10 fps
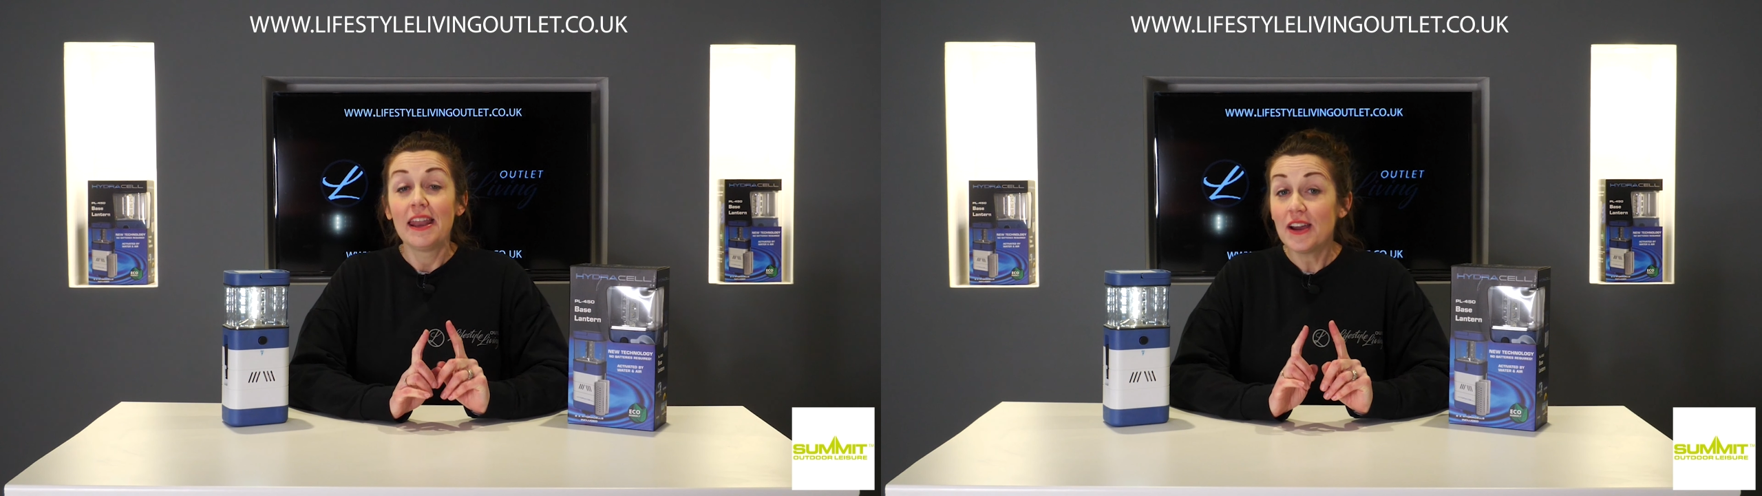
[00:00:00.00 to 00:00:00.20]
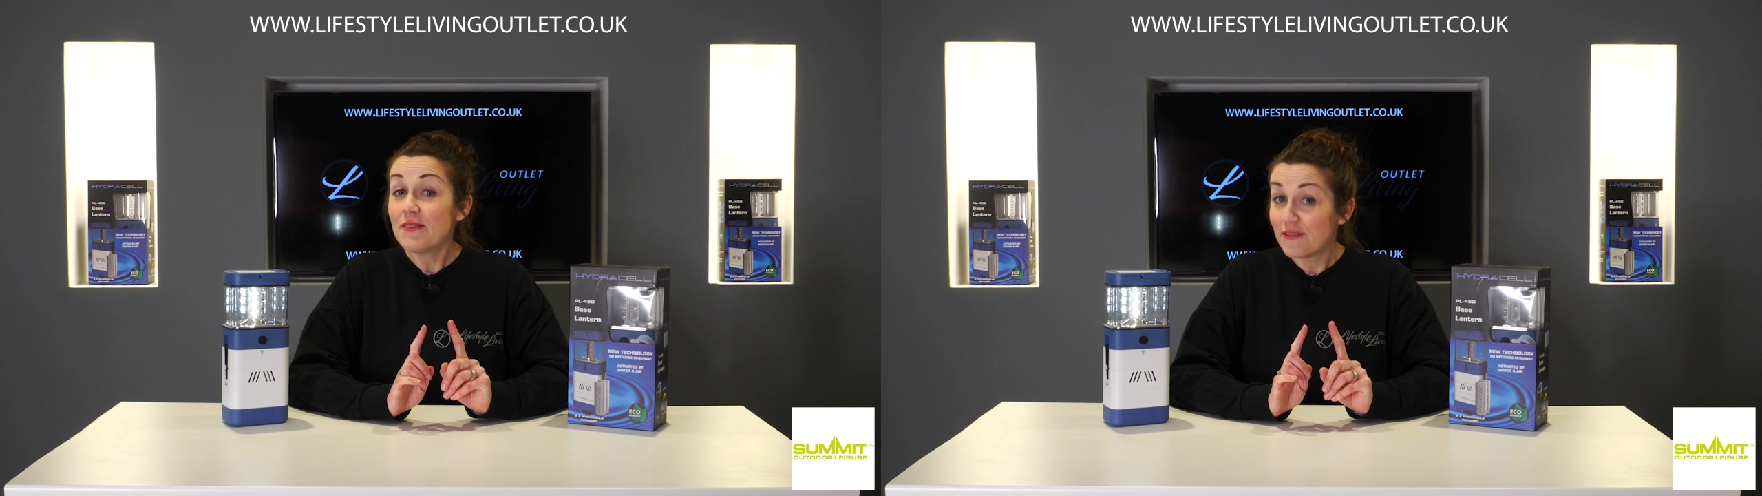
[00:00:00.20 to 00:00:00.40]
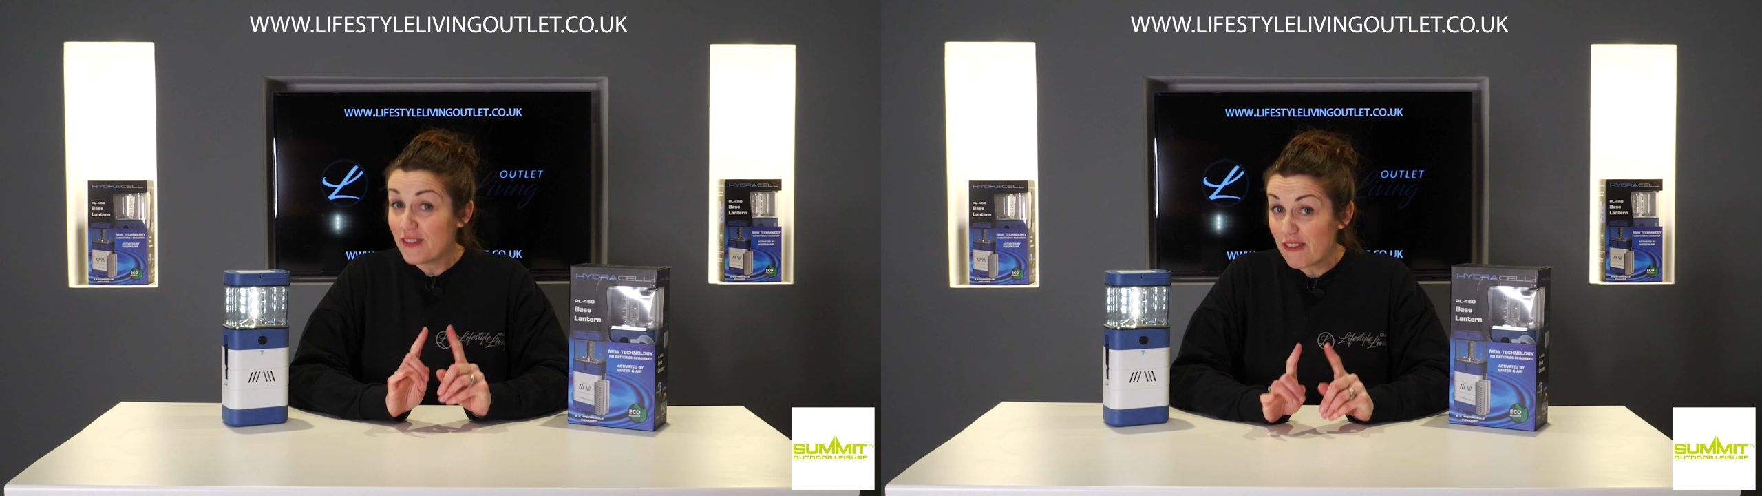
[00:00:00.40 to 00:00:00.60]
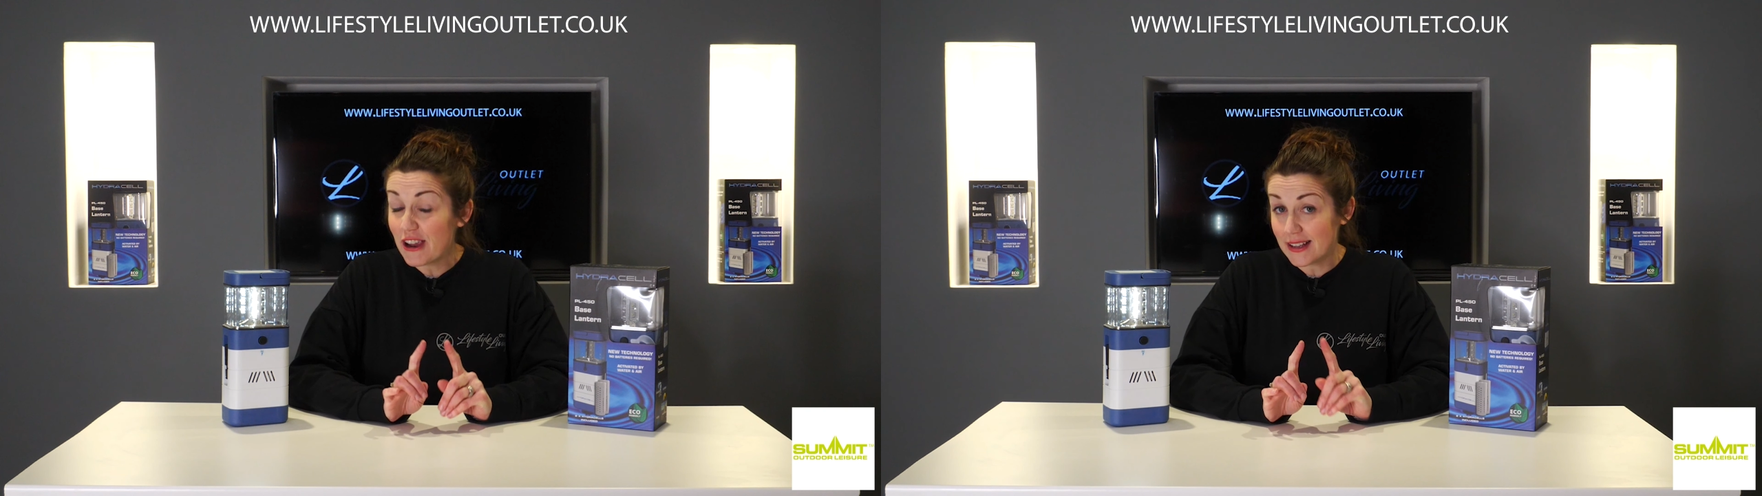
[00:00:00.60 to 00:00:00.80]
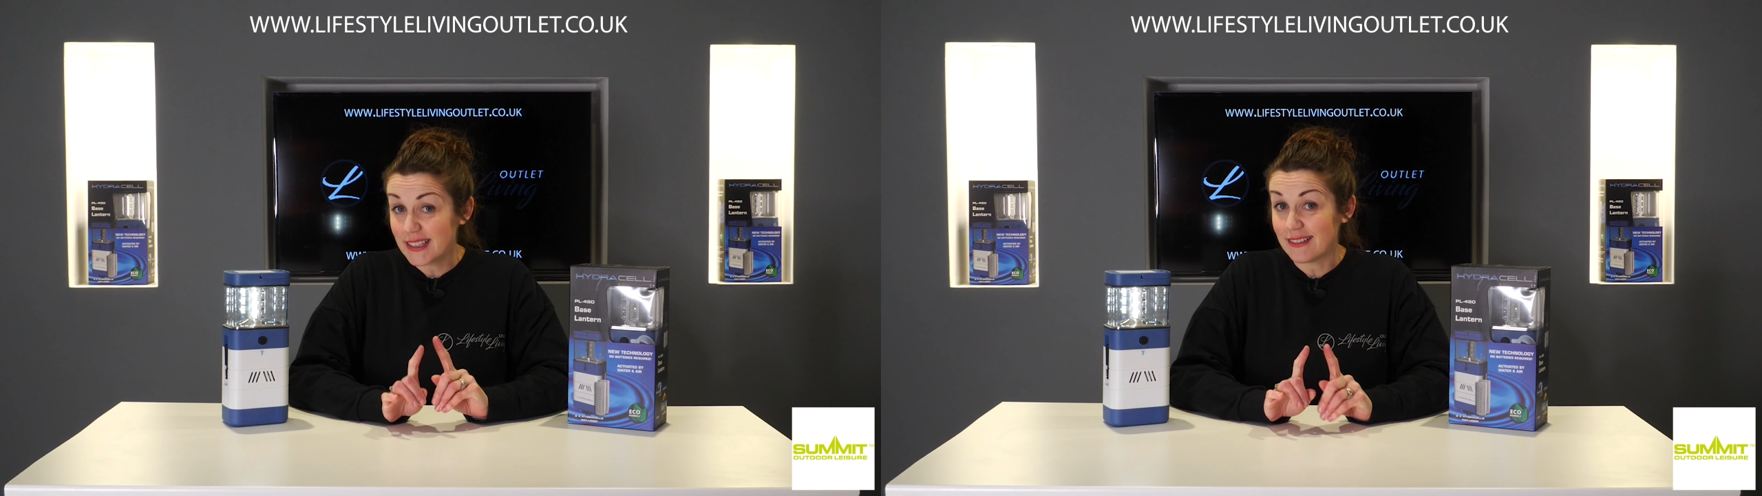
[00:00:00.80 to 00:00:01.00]
I am
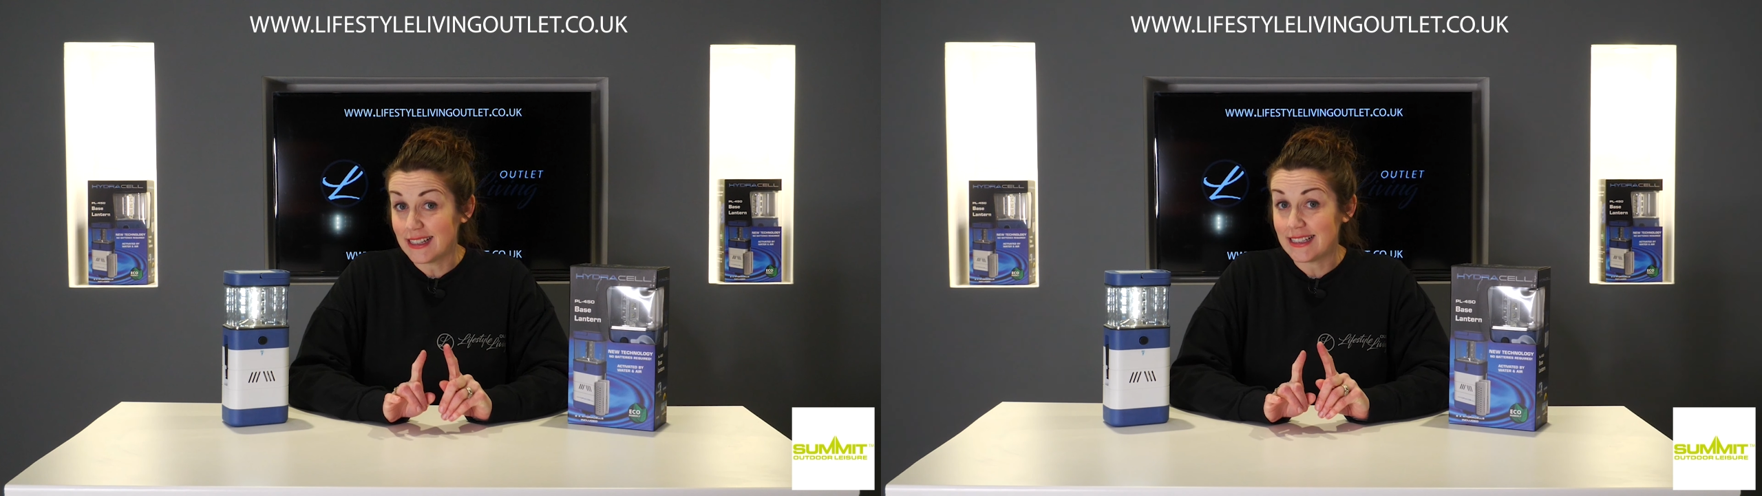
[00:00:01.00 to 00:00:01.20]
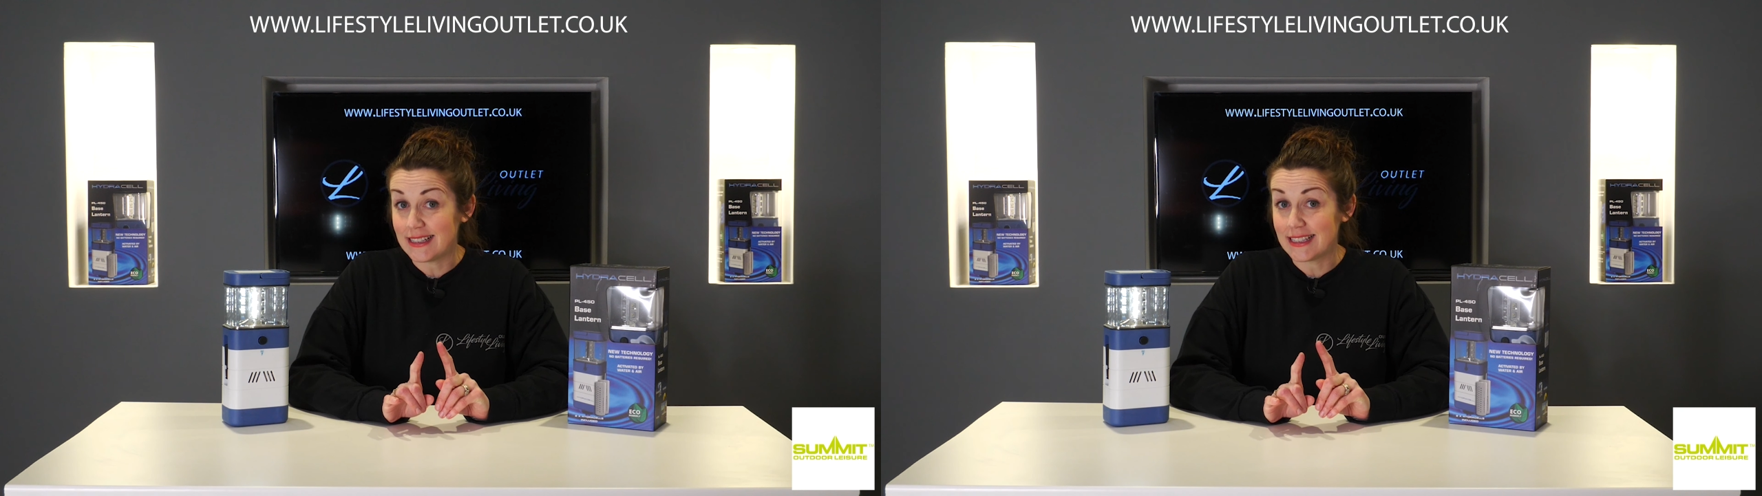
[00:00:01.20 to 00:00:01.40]
very excited